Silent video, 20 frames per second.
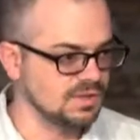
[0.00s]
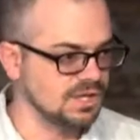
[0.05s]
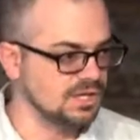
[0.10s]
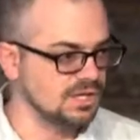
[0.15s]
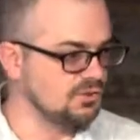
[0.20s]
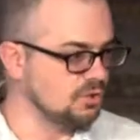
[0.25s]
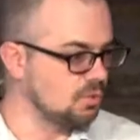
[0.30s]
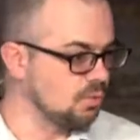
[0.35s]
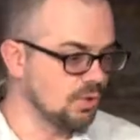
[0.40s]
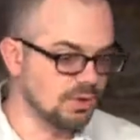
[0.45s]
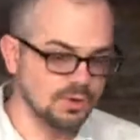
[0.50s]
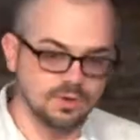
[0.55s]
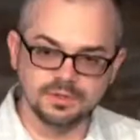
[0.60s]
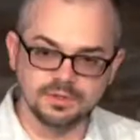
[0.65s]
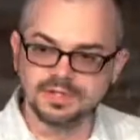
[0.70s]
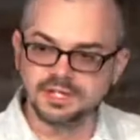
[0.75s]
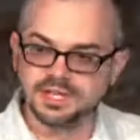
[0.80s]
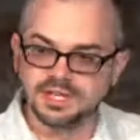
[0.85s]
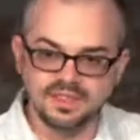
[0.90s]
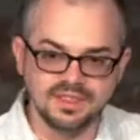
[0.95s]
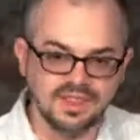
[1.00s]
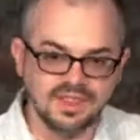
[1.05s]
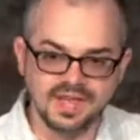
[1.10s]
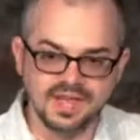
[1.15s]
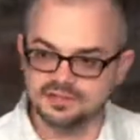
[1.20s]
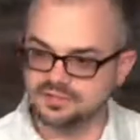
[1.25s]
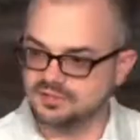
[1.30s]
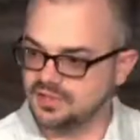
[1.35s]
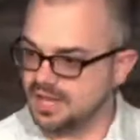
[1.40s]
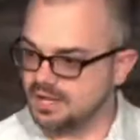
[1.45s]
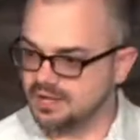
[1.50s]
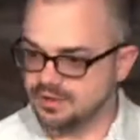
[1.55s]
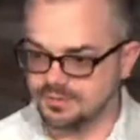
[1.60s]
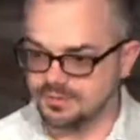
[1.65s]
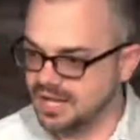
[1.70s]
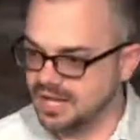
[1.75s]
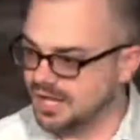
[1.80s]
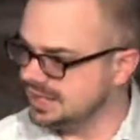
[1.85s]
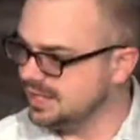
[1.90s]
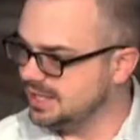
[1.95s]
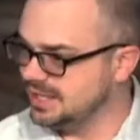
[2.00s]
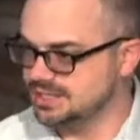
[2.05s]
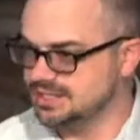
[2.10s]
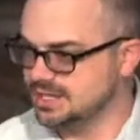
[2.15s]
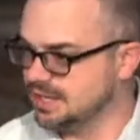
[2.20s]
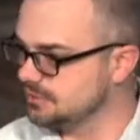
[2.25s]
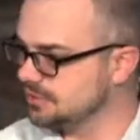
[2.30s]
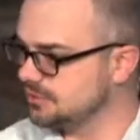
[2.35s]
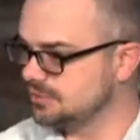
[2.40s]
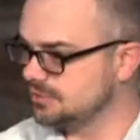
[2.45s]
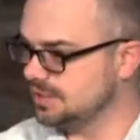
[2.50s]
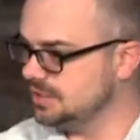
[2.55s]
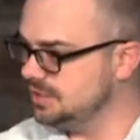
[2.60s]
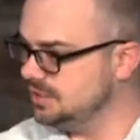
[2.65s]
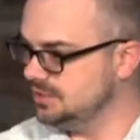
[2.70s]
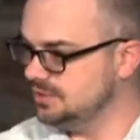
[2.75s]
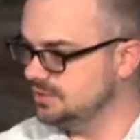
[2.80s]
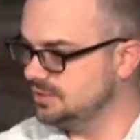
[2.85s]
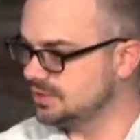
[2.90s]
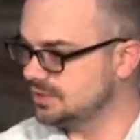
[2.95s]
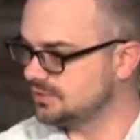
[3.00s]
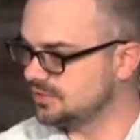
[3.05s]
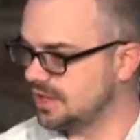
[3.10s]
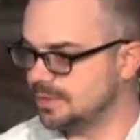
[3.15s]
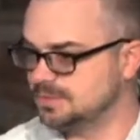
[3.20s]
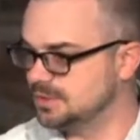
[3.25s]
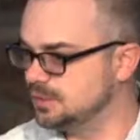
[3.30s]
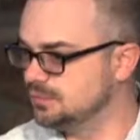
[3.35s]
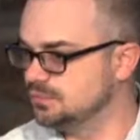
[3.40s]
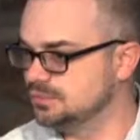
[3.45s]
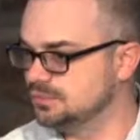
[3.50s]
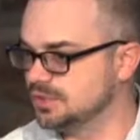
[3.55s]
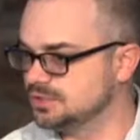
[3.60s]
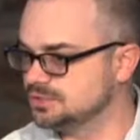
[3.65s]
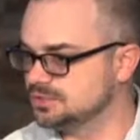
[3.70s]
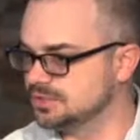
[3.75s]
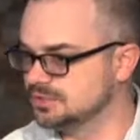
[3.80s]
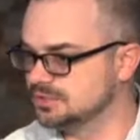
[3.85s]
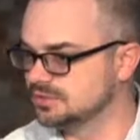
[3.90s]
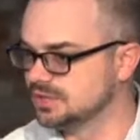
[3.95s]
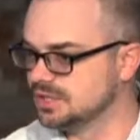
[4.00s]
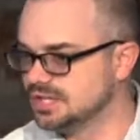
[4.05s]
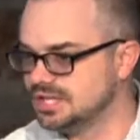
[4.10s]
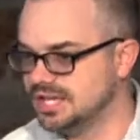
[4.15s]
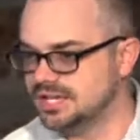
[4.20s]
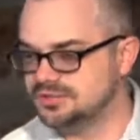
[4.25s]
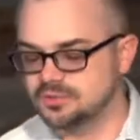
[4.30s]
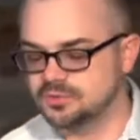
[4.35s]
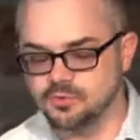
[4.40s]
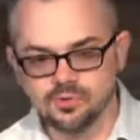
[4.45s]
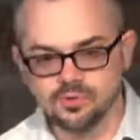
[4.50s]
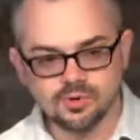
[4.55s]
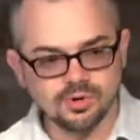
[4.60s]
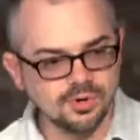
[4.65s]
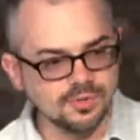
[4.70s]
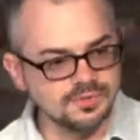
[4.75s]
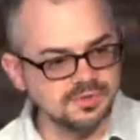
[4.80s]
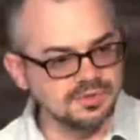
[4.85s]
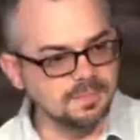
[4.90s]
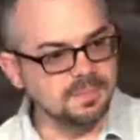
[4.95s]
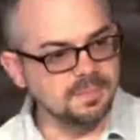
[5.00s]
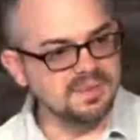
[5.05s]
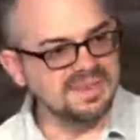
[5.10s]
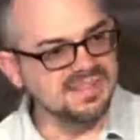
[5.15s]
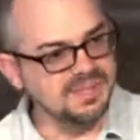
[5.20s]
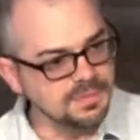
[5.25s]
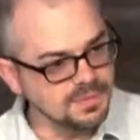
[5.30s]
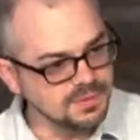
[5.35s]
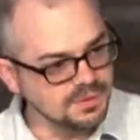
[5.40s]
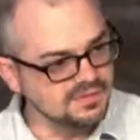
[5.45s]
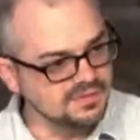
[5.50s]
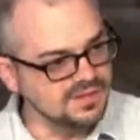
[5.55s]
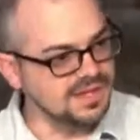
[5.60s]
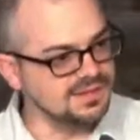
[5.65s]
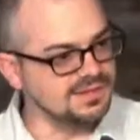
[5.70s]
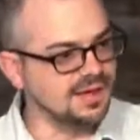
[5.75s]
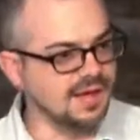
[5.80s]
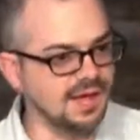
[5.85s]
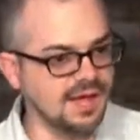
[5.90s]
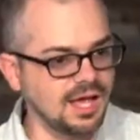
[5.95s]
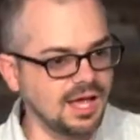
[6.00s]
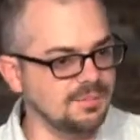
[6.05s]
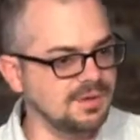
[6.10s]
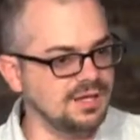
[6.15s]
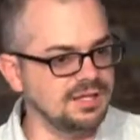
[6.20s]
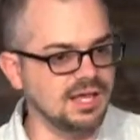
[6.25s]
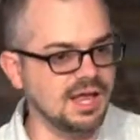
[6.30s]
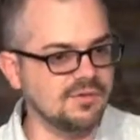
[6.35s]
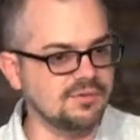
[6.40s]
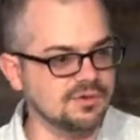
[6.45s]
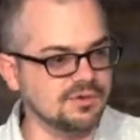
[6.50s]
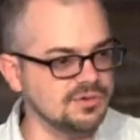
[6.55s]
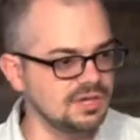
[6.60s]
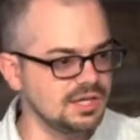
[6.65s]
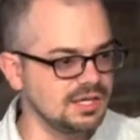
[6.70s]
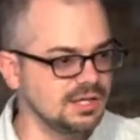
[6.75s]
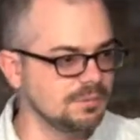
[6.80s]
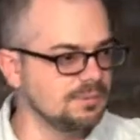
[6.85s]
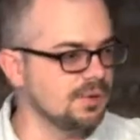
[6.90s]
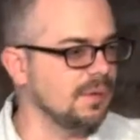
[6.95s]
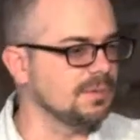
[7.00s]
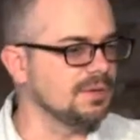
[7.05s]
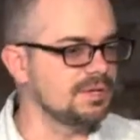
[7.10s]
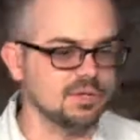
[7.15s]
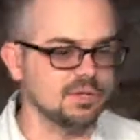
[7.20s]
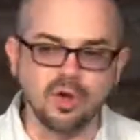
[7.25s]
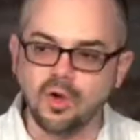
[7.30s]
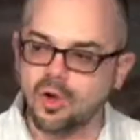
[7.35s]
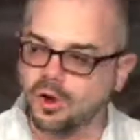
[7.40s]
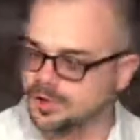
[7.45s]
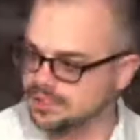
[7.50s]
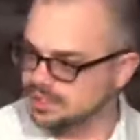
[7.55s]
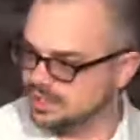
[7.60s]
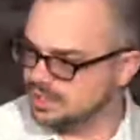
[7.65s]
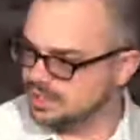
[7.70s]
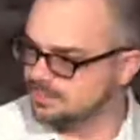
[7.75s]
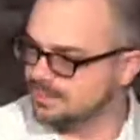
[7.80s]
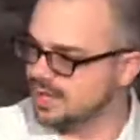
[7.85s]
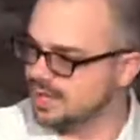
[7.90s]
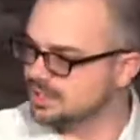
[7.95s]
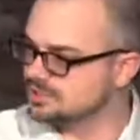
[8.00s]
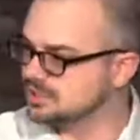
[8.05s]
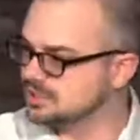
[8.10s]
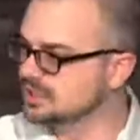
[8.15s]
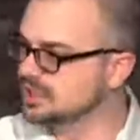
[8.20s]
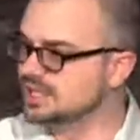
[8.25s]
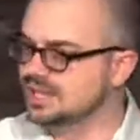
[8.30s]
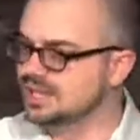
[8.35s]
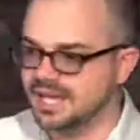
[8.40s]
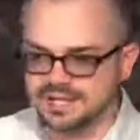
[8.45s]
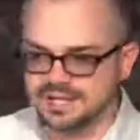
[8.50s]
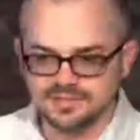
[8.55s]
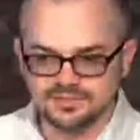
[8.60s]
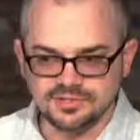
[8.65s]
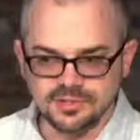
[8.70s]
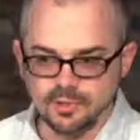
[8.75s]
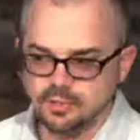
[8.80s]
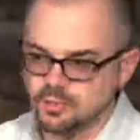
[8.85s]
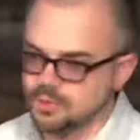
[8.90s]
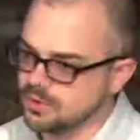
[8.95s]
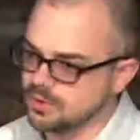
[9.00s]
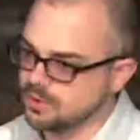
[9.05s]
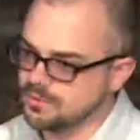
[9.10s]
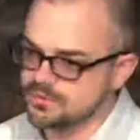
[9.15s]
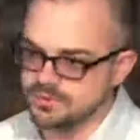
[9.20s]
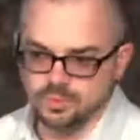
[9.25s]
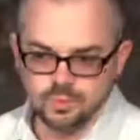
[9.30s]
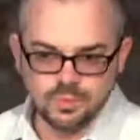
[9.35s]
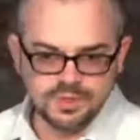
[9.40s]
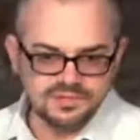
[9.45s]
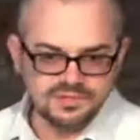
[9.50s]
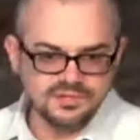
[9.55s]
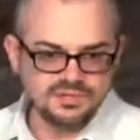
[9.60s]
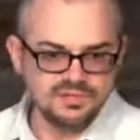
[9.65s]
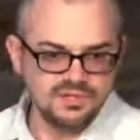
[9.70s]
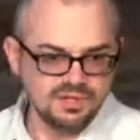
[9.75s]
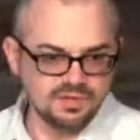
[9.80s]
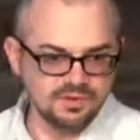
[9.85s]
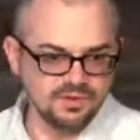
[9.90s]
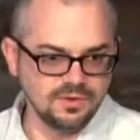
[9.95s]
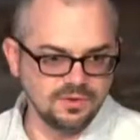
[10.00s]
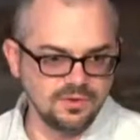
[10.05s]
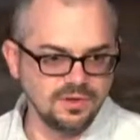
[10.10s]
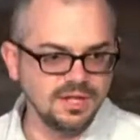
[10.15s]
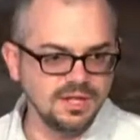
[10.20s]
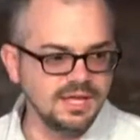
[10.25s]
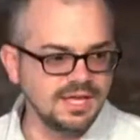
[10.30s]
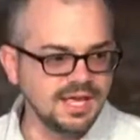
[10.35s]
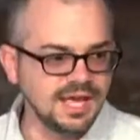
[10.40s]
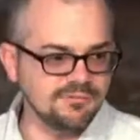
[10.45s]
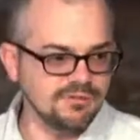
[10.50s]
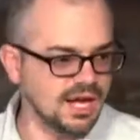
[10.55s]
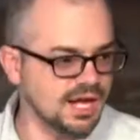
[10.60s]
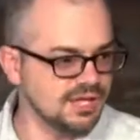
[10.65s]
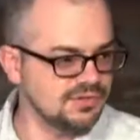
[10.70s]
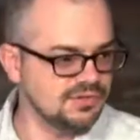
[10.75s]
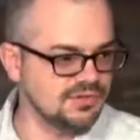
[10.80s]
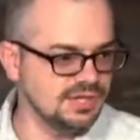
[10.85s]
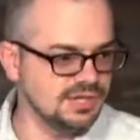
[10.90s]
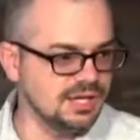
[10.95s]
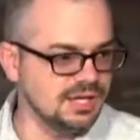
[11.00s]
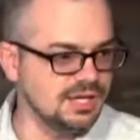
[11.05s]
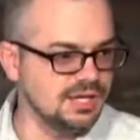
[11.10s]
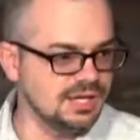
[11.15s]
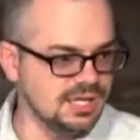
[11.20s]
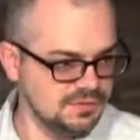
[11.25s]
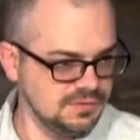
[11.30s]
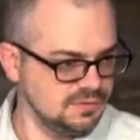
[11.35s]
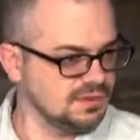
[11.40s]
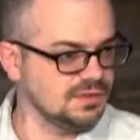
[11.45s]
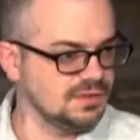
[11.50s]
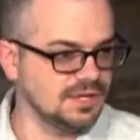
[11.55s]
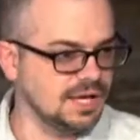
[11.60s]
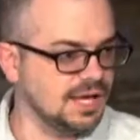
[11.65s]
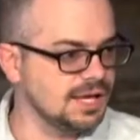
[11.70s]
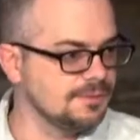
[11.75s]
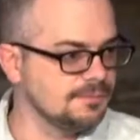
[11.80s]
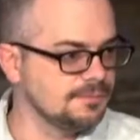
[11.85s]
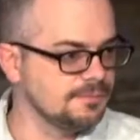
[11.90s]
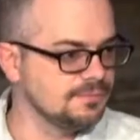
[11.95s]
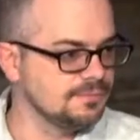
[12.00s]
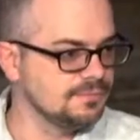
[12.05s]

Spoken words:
It's a world that Zechariah had never seen except in visions. It's a world that the people of that time had never seen and probably could hardly imagine. And it's a world that we still have not seen even today.